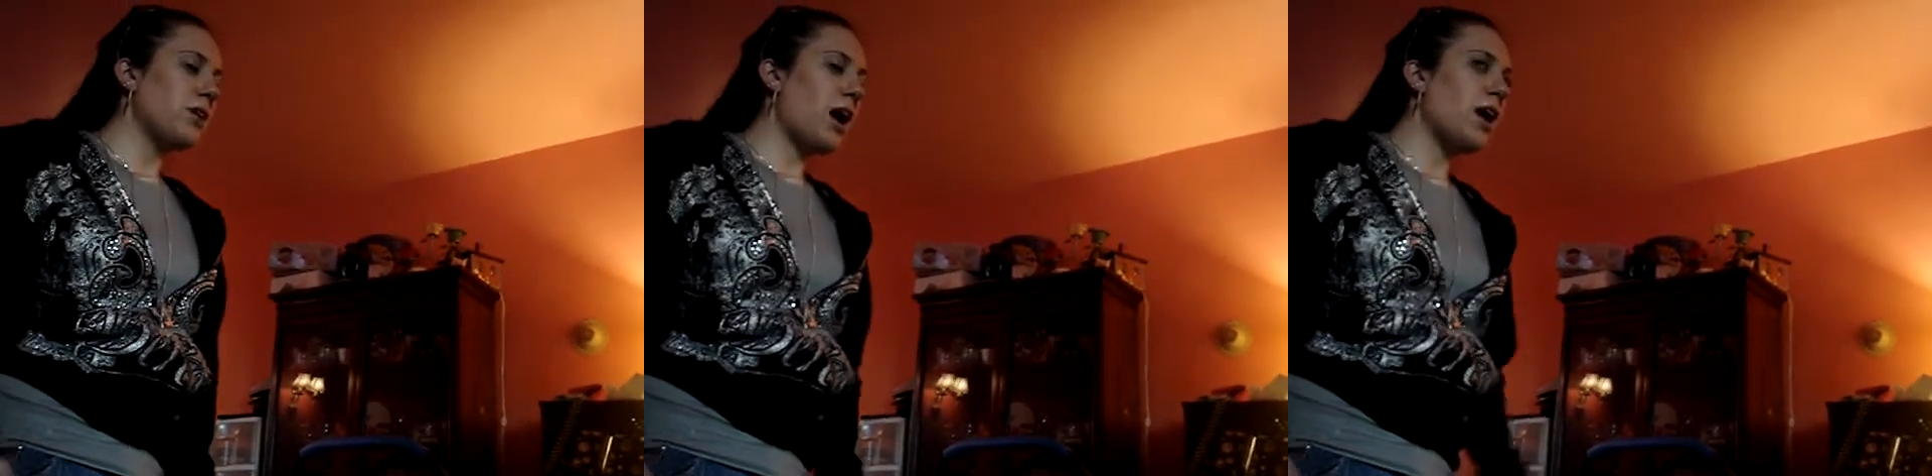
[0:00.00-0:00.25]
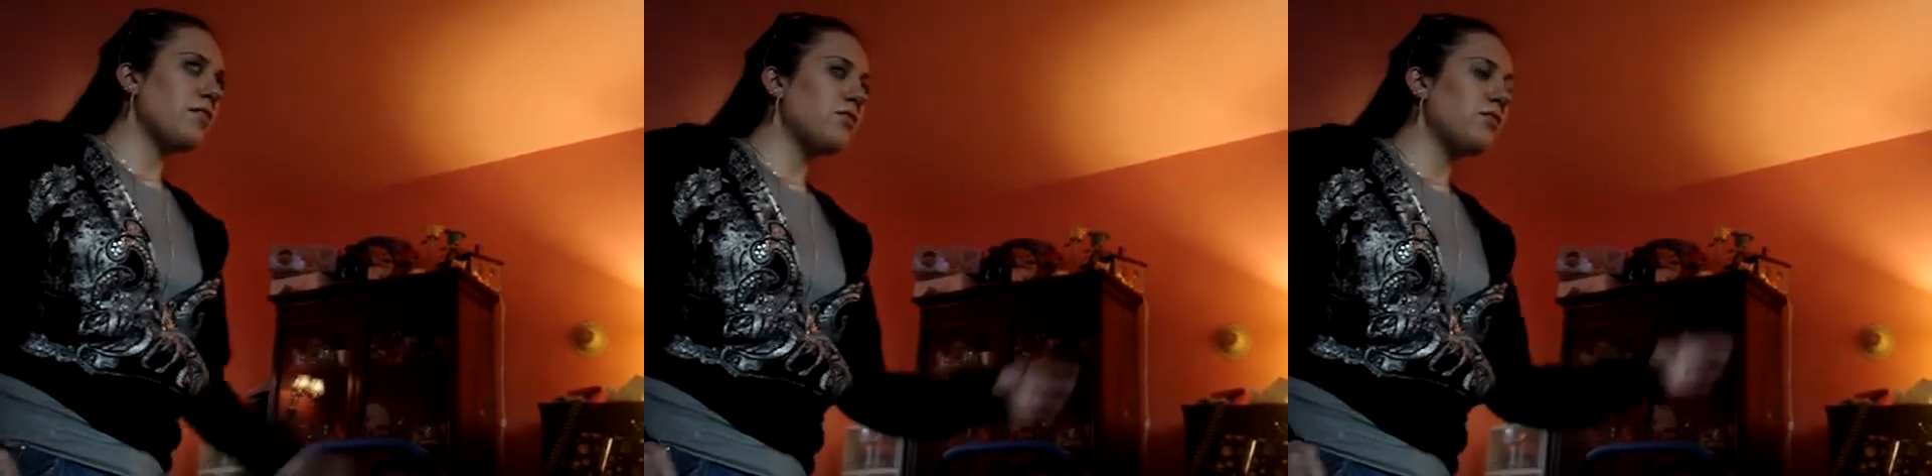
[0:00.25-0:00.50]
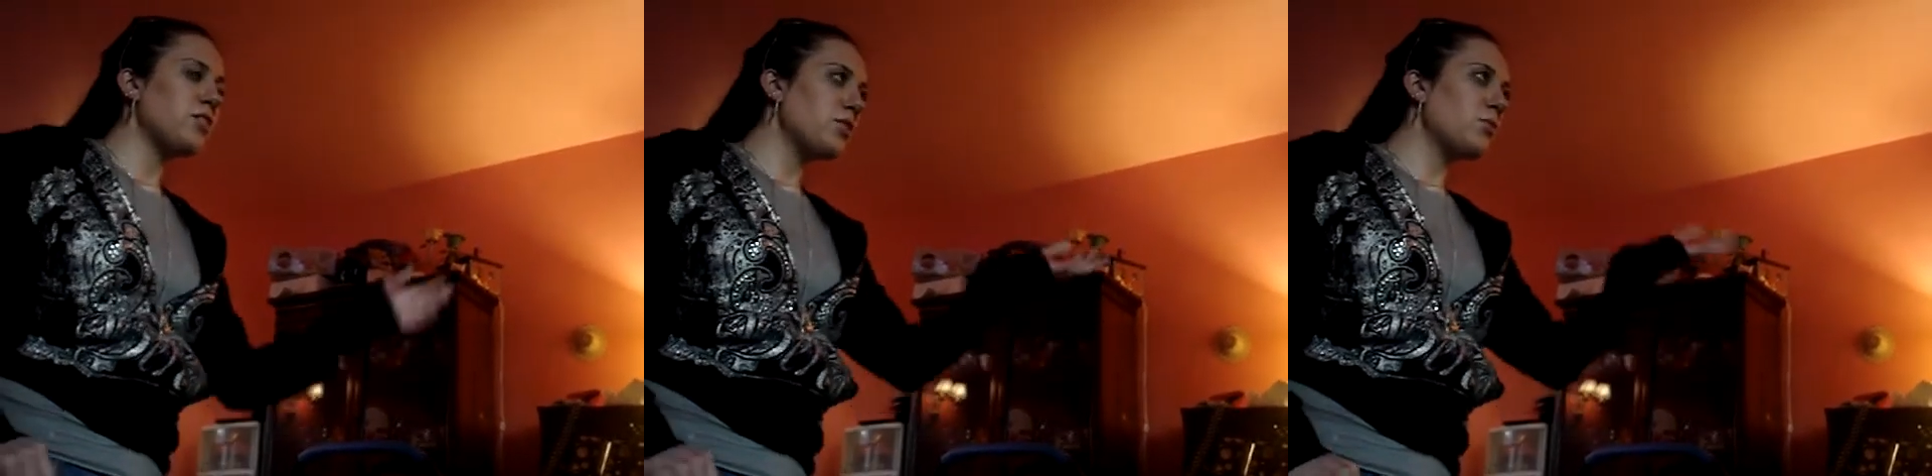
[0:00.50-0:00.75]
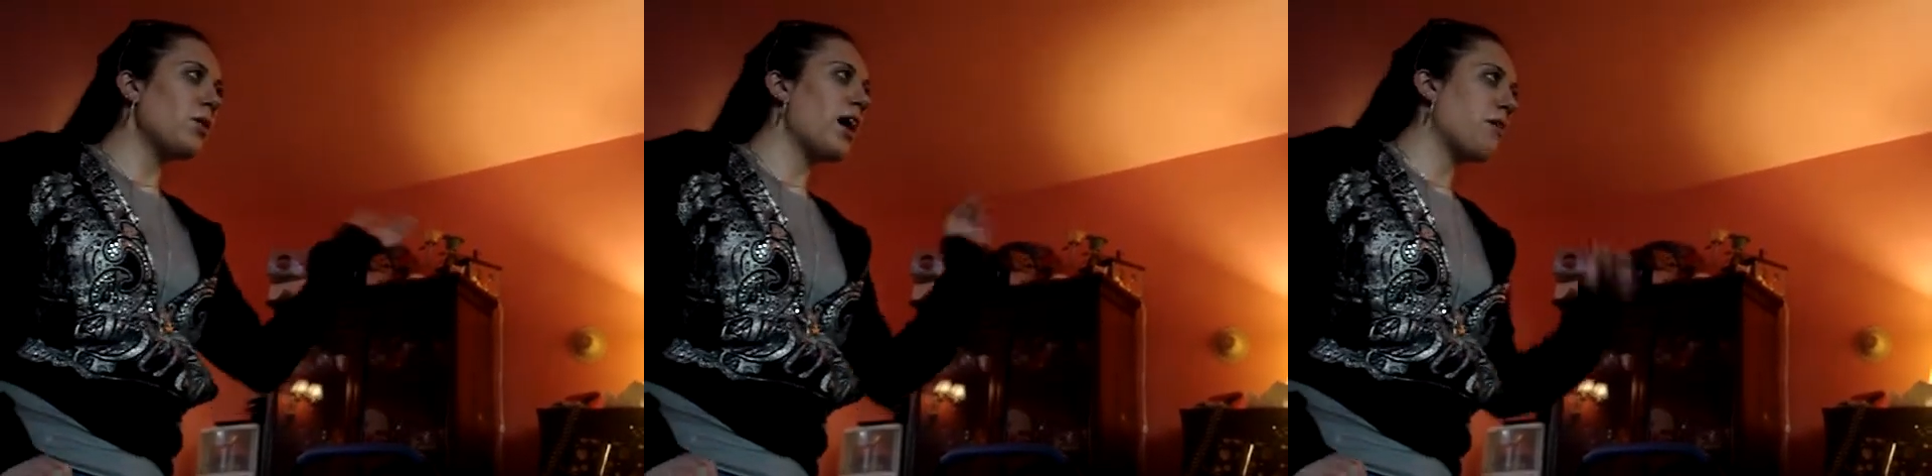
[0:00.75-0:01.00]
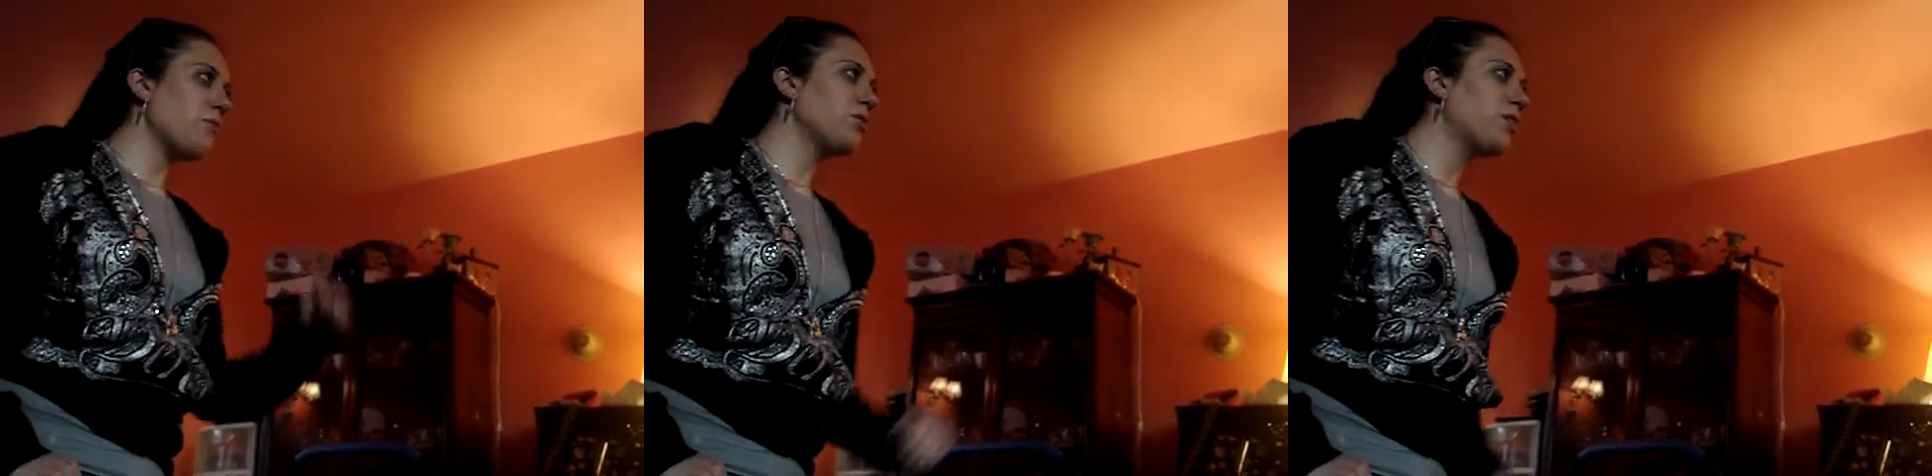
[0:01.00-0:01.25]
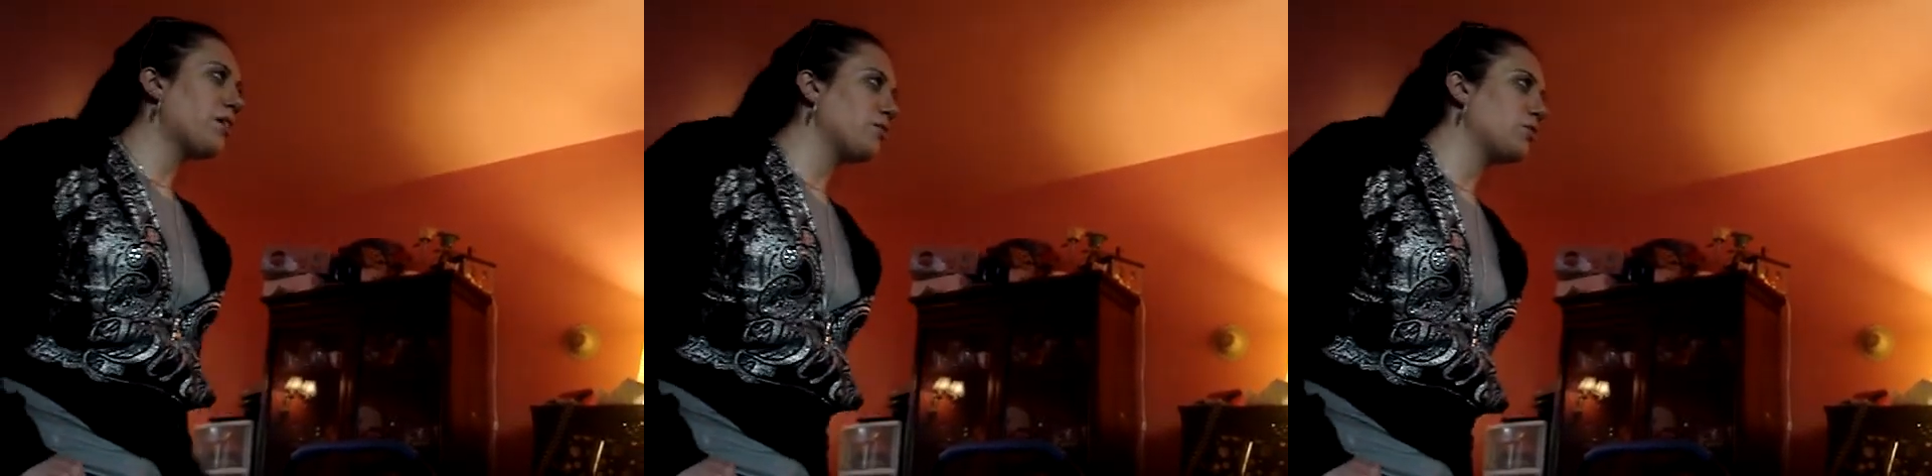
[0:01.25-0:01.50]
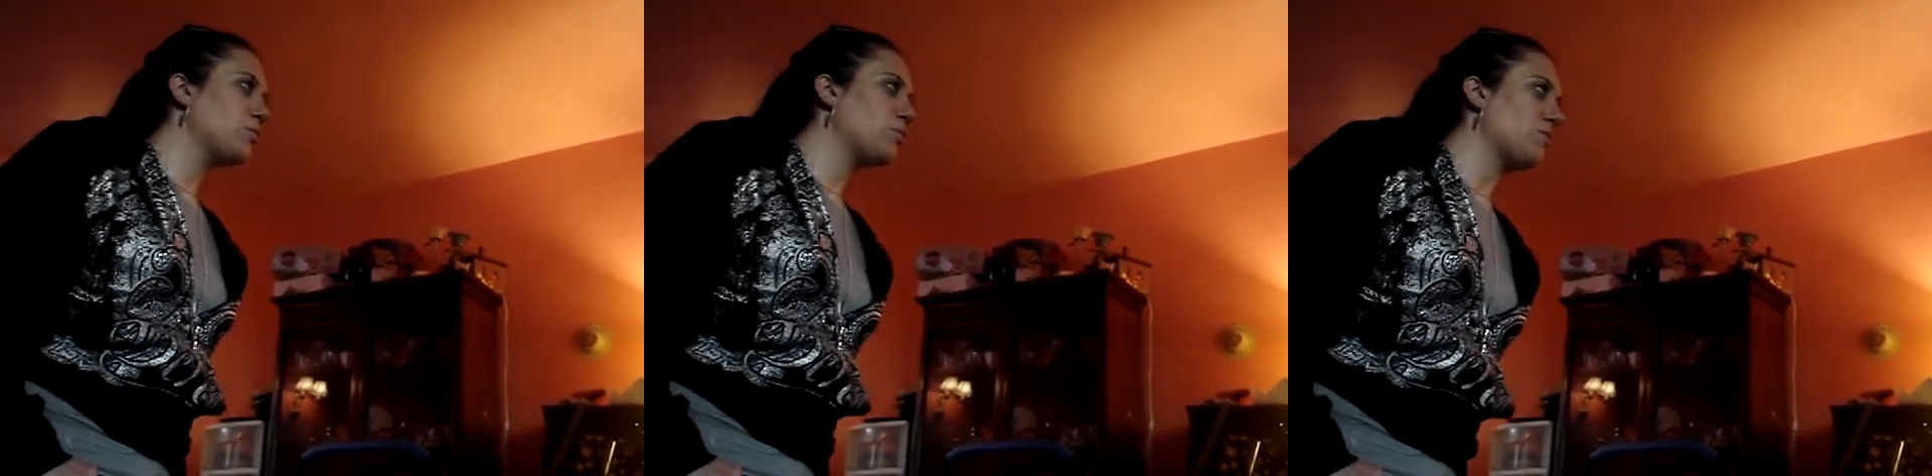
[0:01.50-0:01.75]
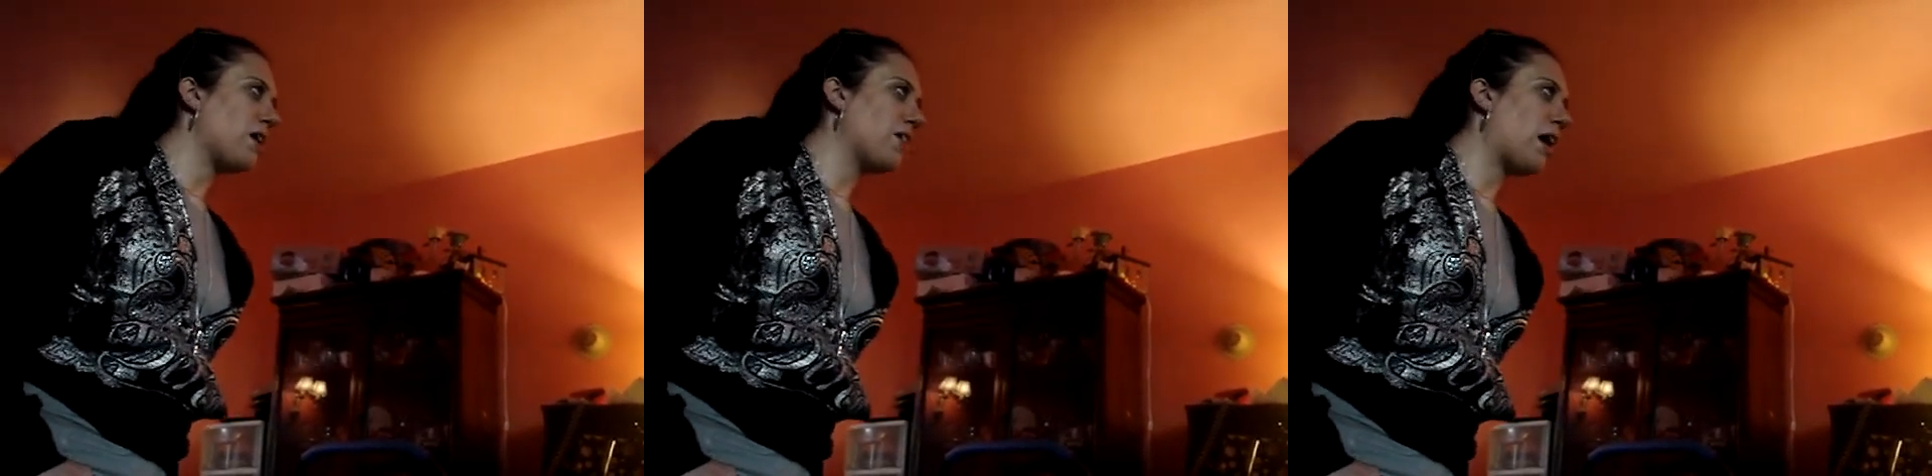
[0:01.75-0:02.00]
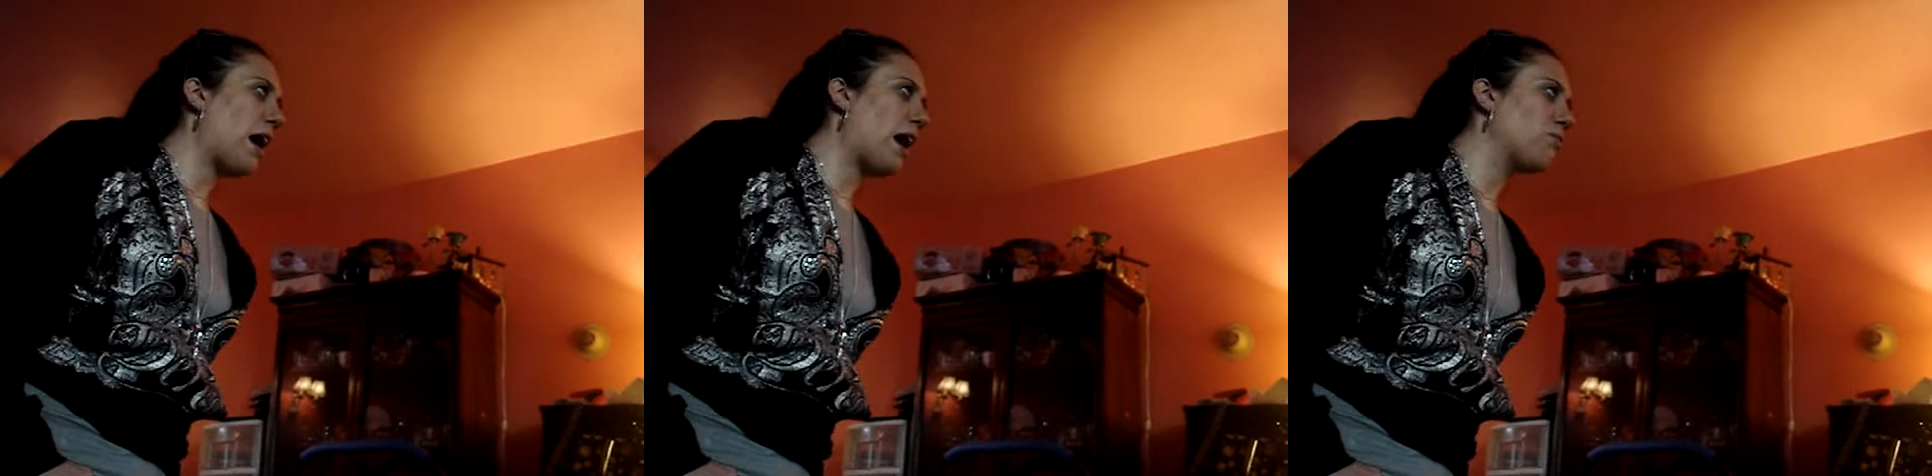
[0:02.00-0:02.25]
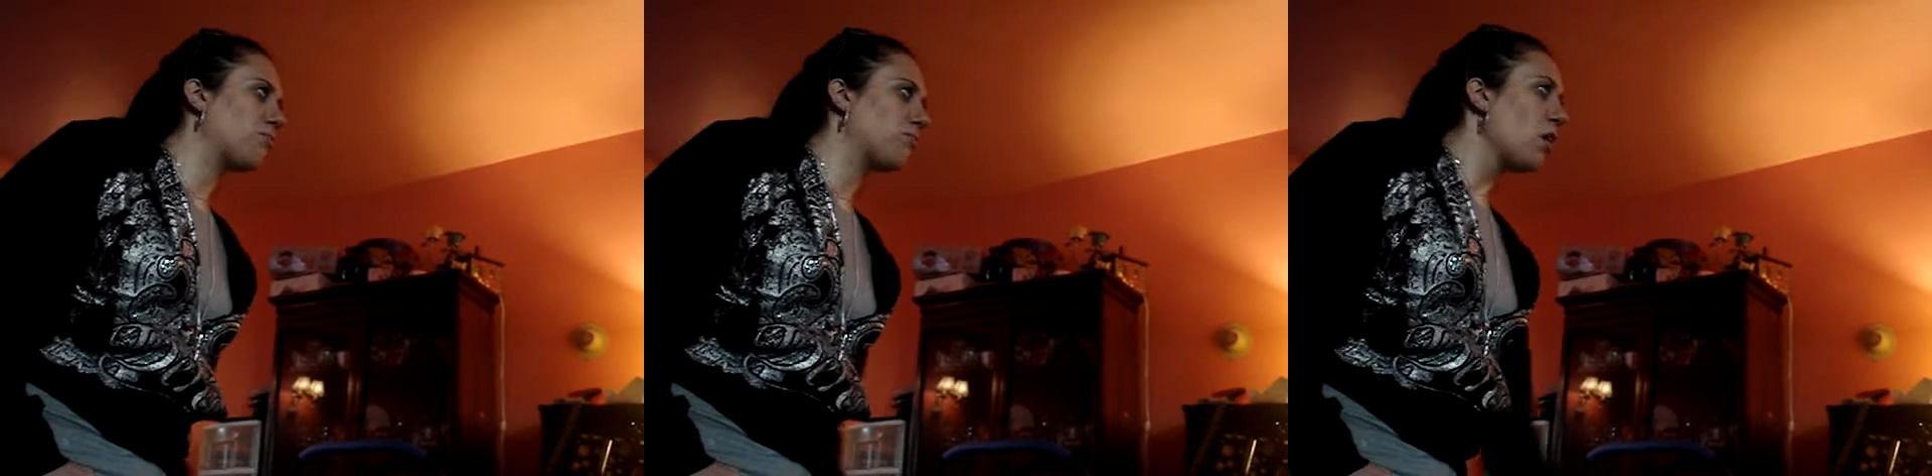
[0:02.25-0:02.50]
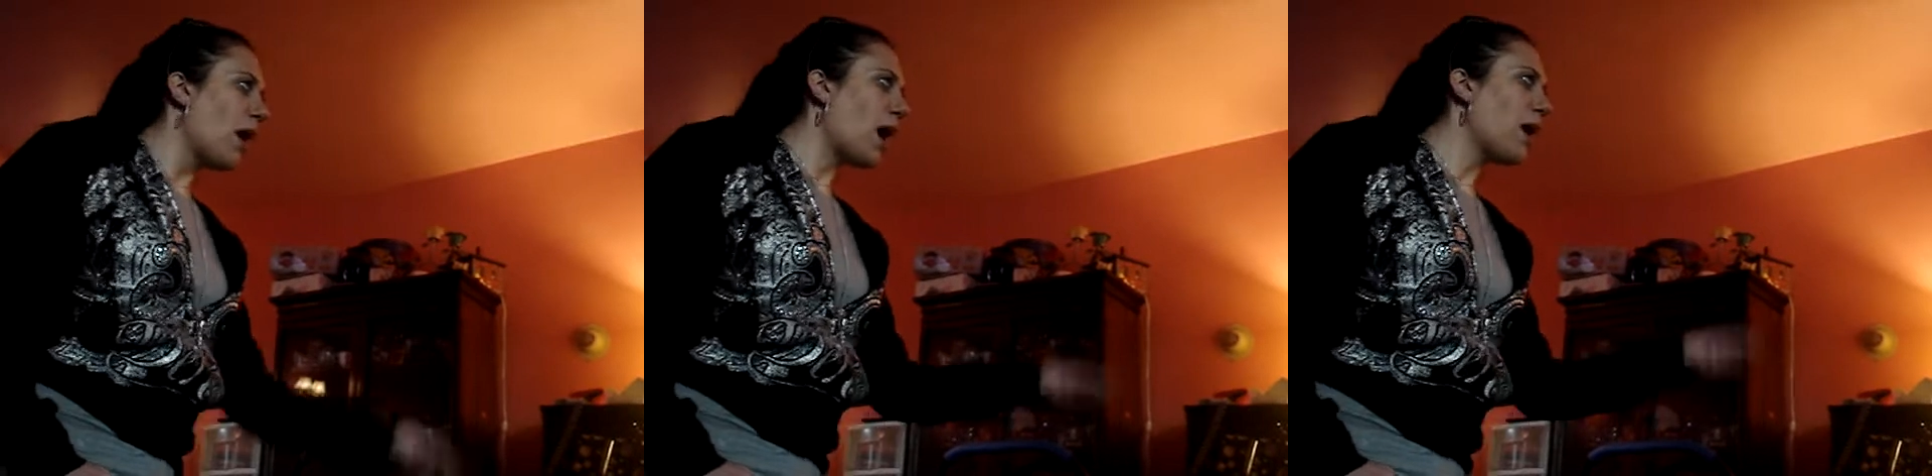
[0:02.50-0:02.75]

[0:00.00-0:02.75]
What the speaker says: Honestly, you know what? I would love you to move out of the house.